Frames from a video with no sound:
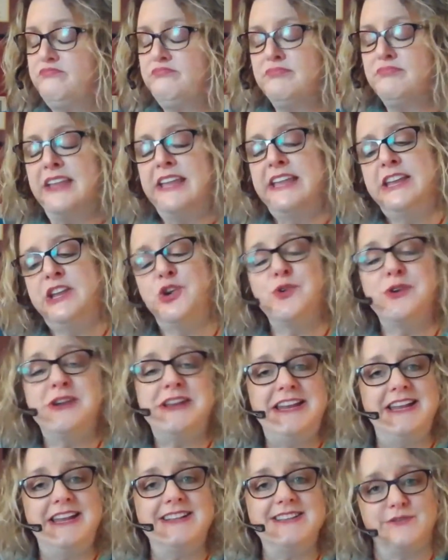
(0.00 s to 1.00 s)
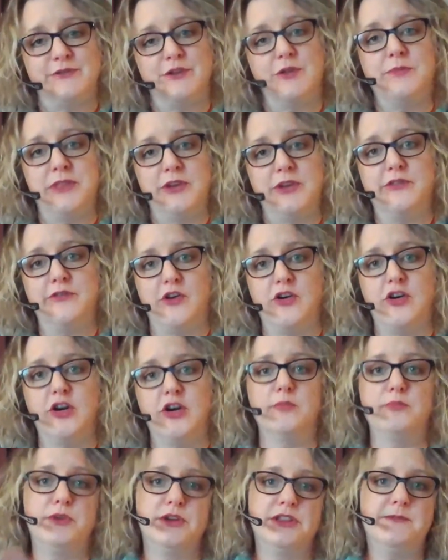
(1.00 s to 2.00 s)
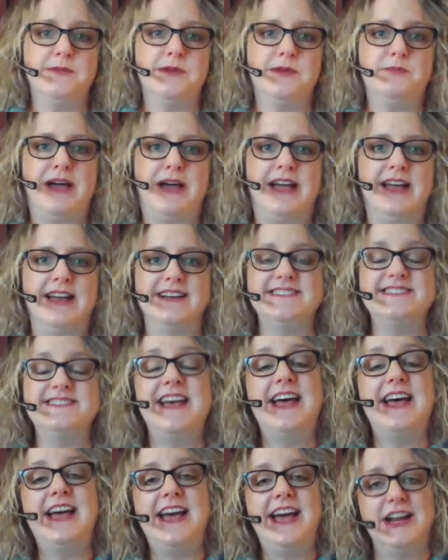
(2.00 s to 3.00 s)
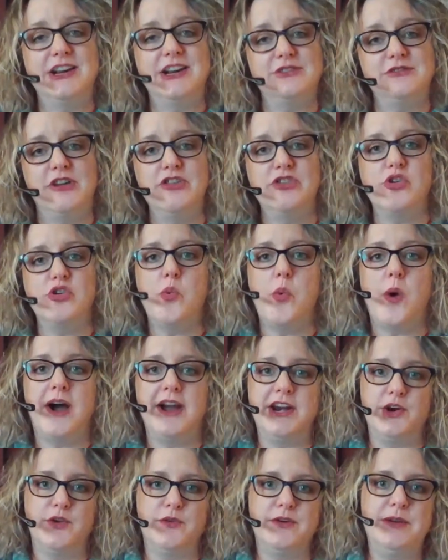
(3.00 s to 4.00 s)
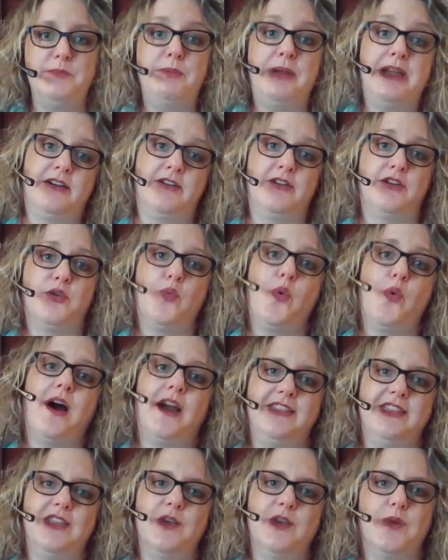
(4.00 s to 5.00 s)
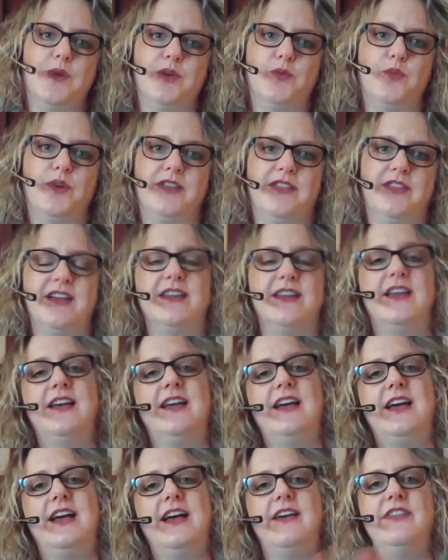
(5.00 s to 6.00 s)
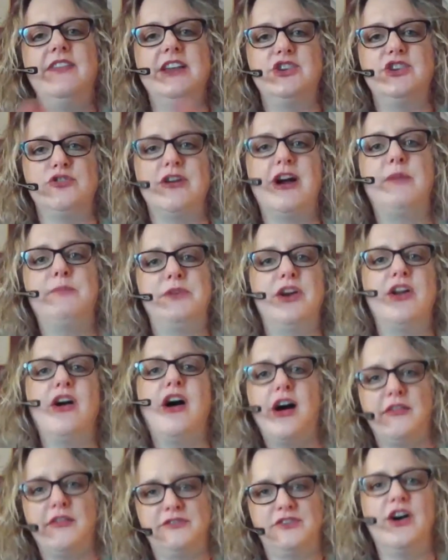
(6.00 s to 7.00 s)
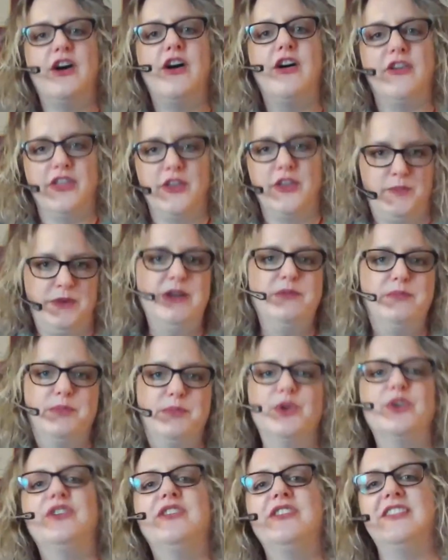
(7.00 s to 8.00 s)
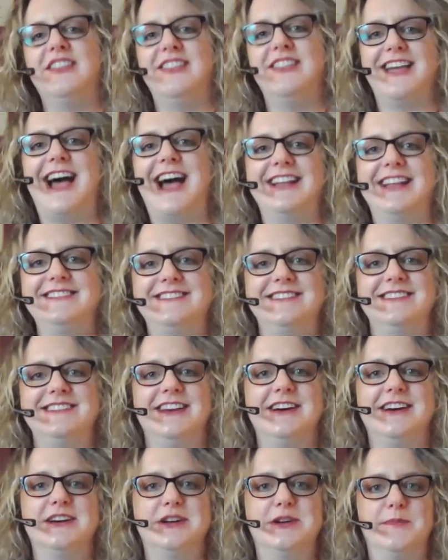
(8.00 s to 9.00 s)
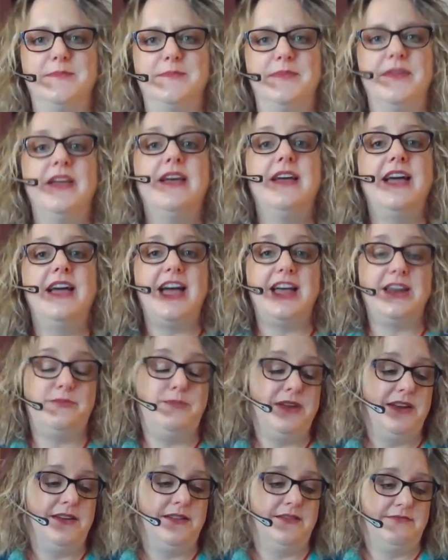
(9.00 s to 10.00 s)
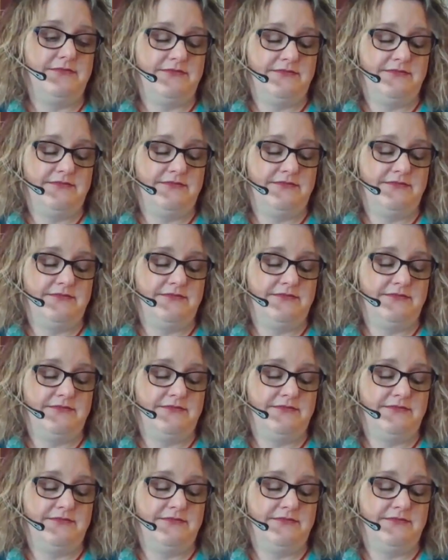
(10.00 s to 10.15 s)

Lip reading: ingredients from their farm, put them in bags, had a local winery pair a wine that went with it, and they dropped it off to all the people that had been